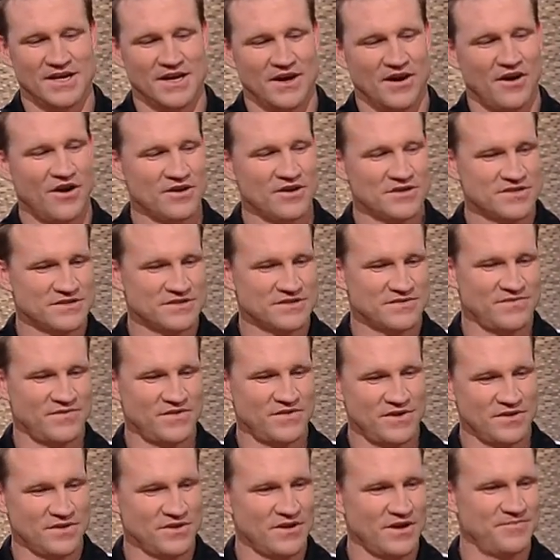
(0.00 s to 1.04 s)
I just
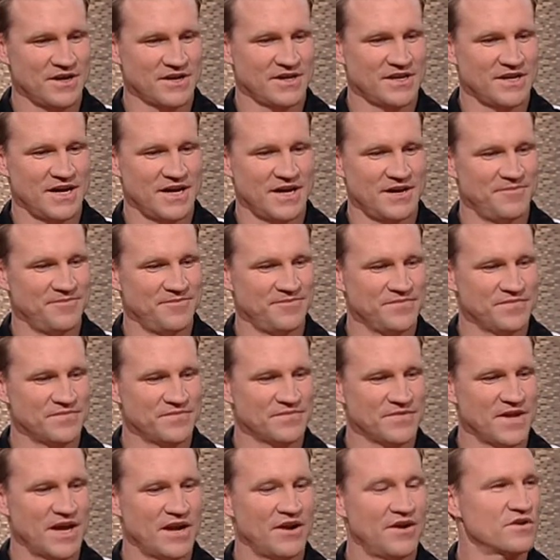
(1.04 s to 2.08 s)
feel like um,
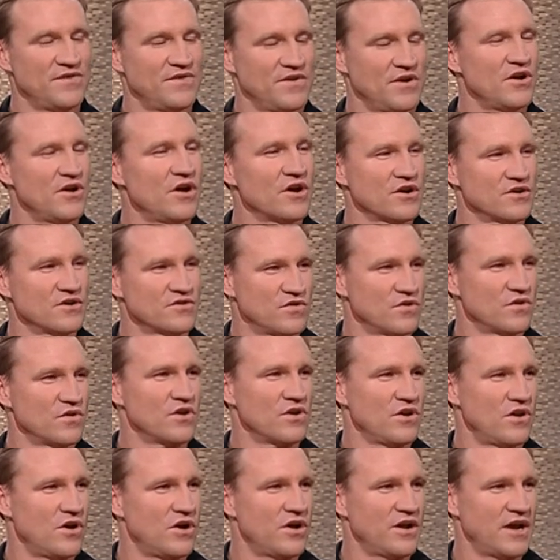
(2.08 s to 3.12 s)
and I felt like I took a
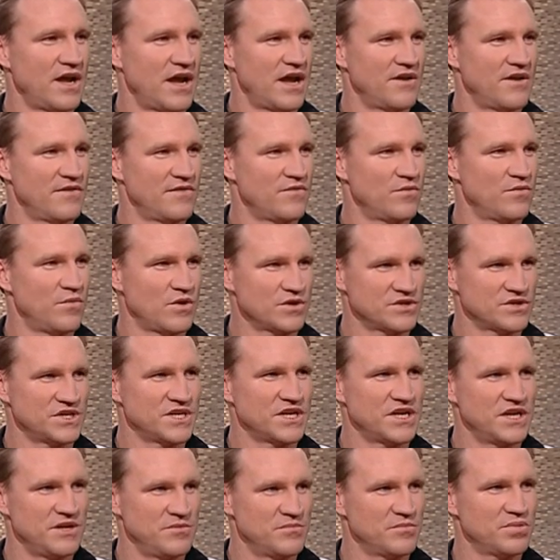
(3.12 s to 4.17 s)
lot out of
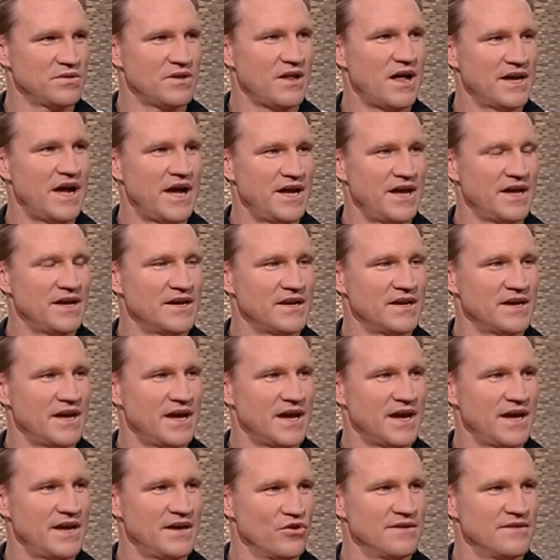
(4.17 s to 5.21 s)
watching him play
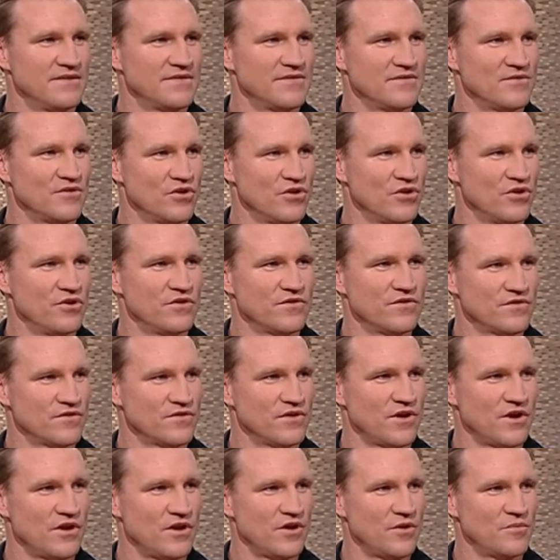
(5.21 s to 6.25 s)
and learnt
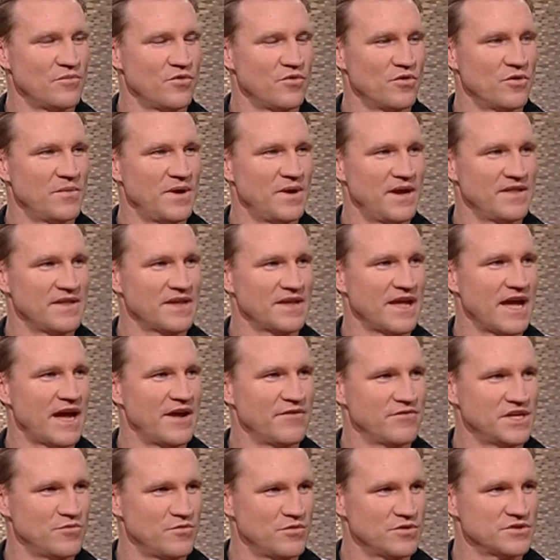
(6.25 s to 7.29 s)
a lot more about the
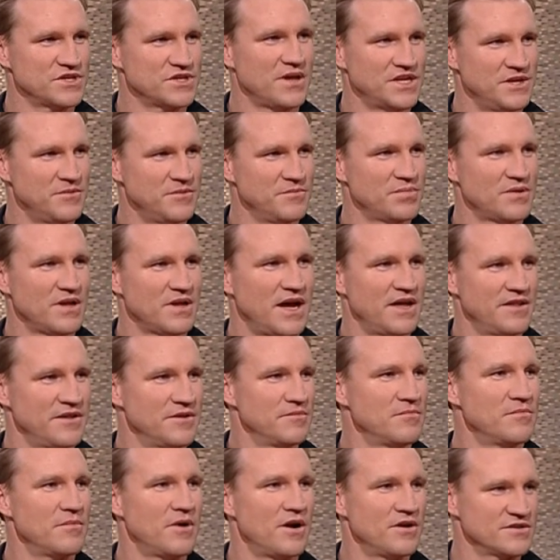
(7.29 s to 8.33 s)
game from watching him play
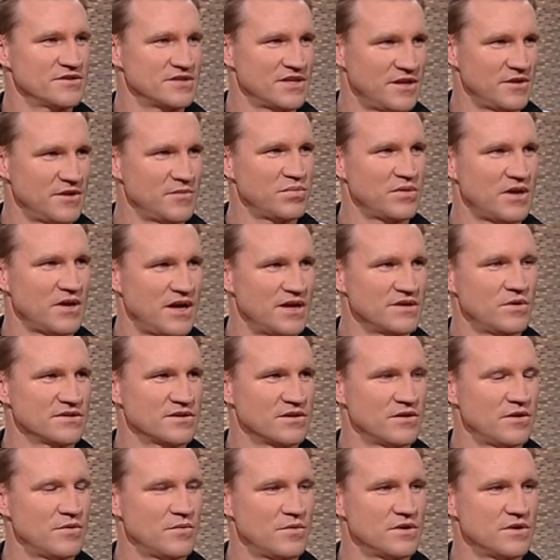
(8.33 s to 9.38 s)
than most other players
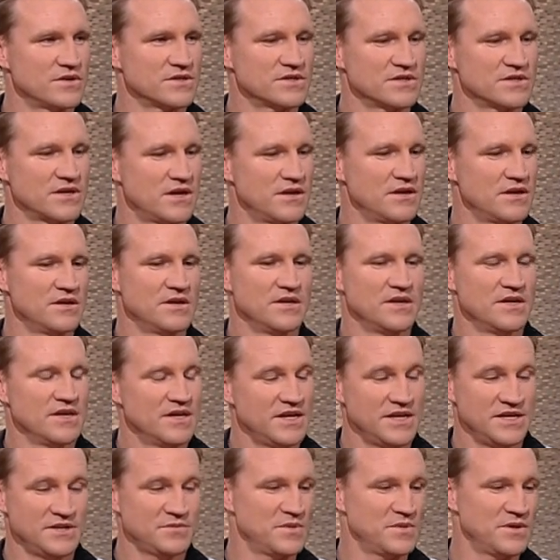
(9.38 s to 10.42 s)
that I watched. So
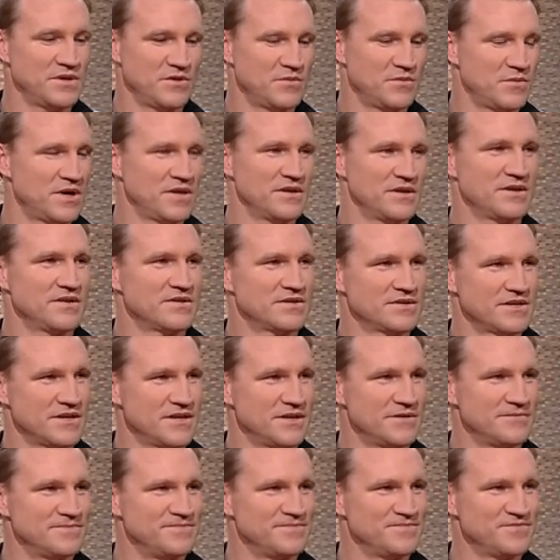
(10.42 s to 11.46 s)
he's been the one that
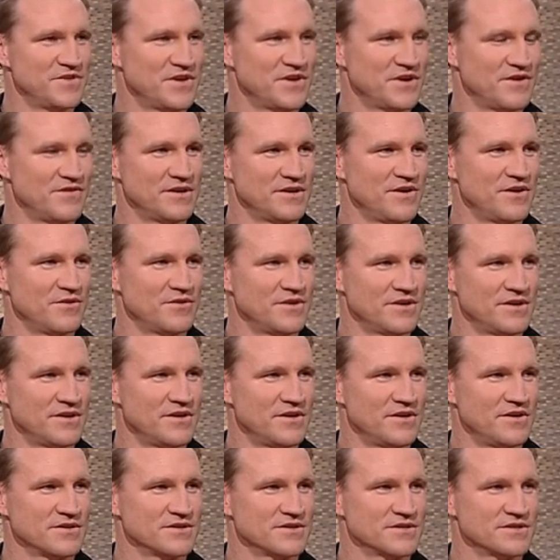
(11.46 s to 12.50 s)
um, that I've held in
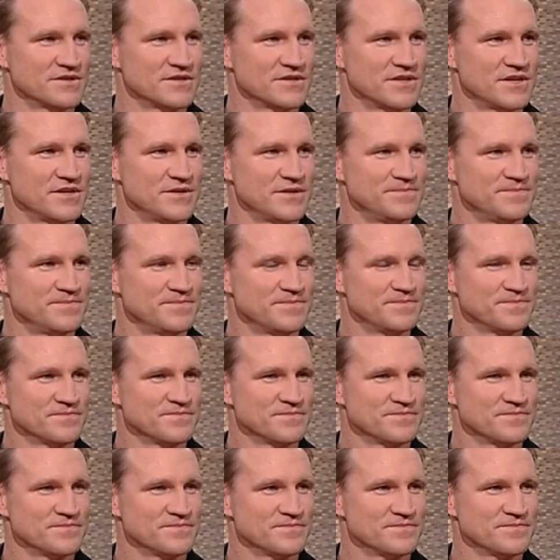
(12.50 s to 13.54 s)
highest esteem.
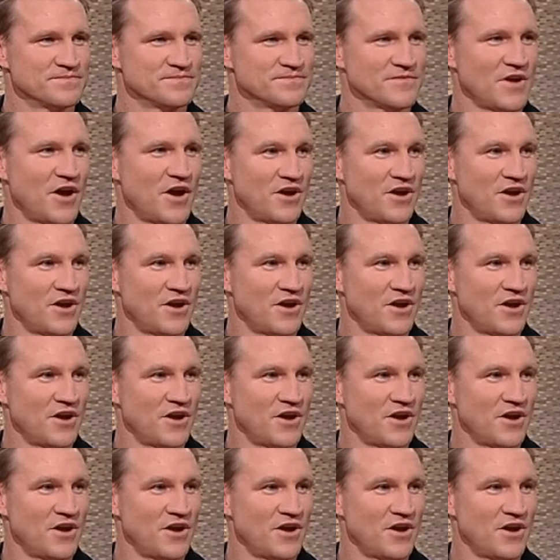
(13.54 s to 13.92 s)
We can talk